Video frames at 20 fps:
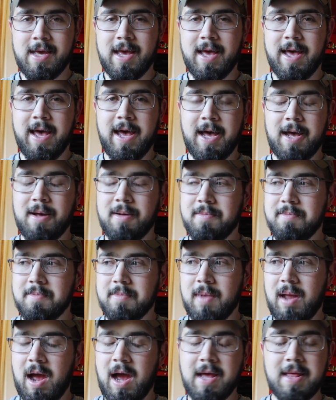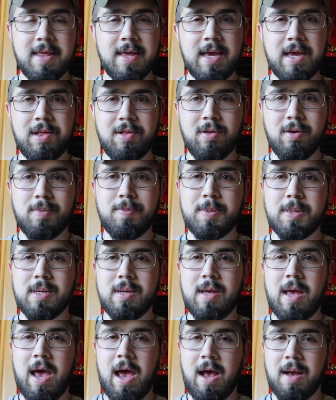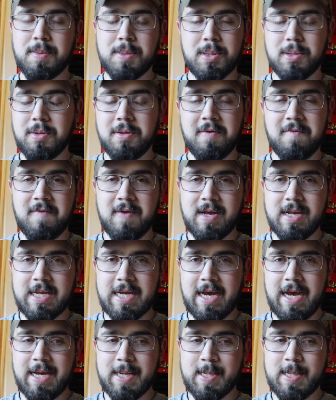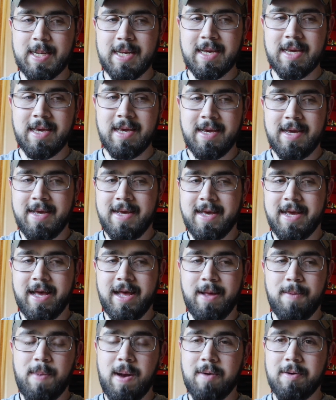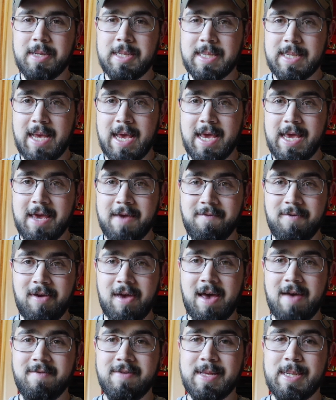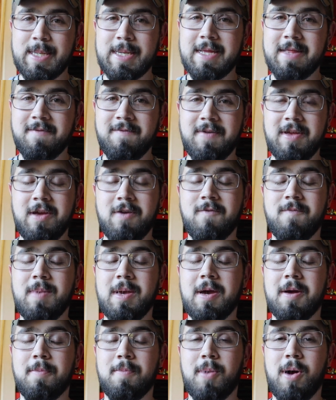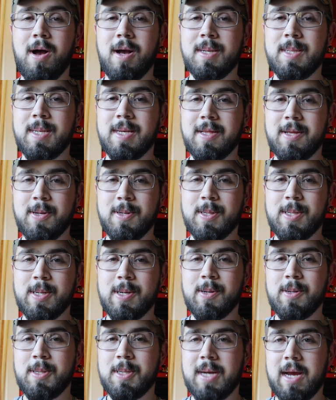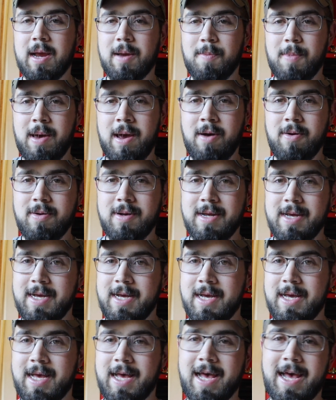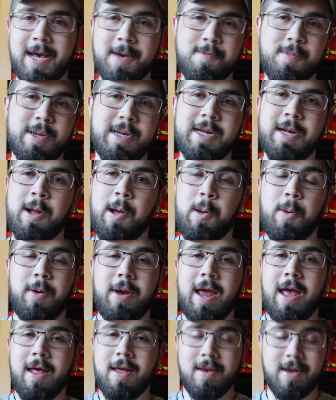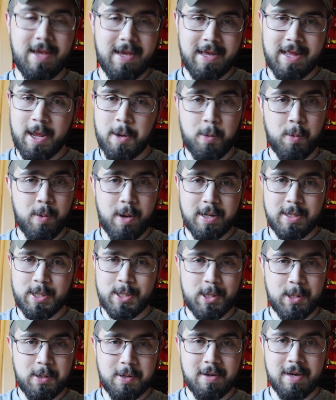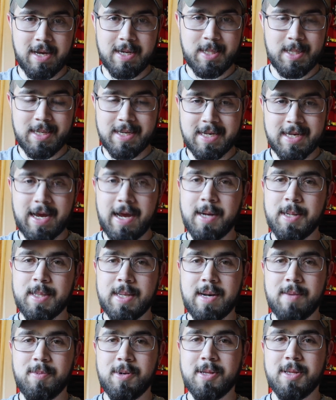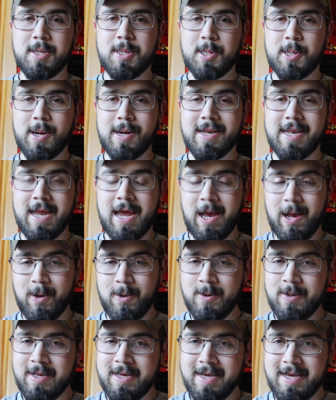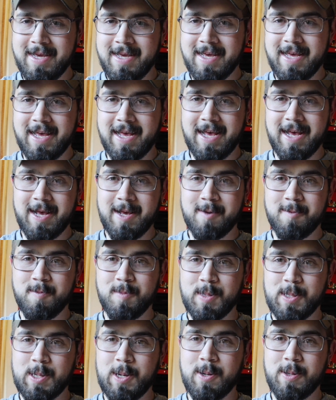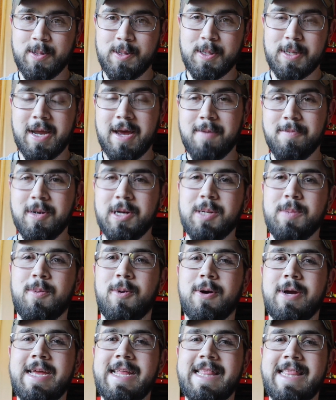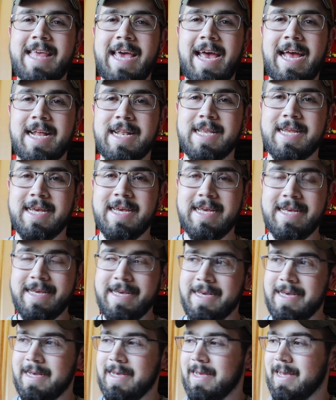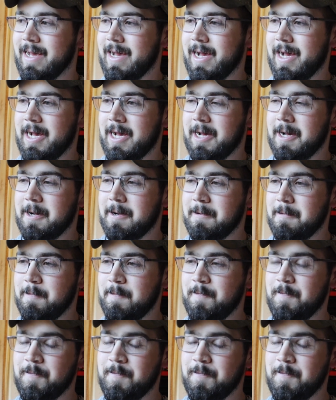I think it looks absolutely fantastic. I would say, if you haven't seen the video of me unboxing those, to go check them out. But in all reality, I'm about to show you guys the entire setup on the truck now, so there's not much point in that. I